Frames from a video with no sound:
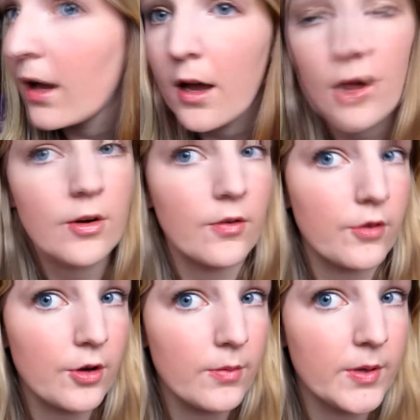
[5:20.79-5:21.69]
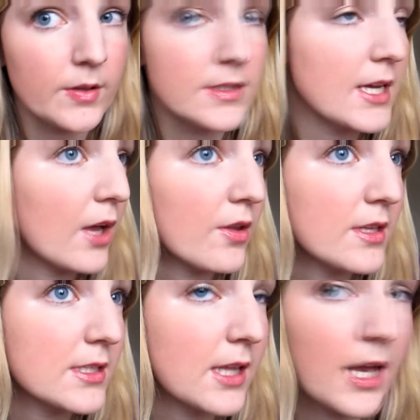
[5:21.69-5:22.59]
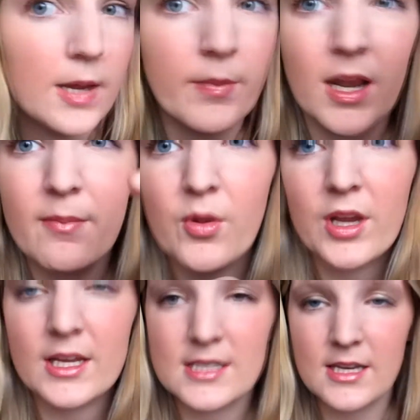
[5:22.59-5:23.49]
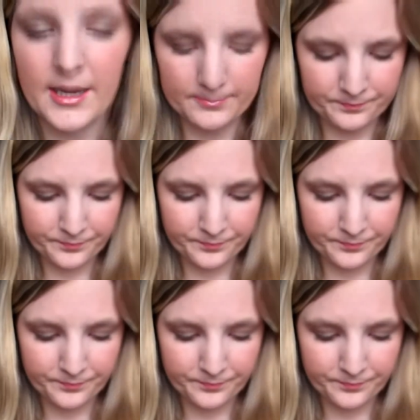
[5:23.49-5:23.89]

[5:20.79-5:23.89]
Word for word: I don't know if you're going to be able to tell in this lighting, but I am wearing it today.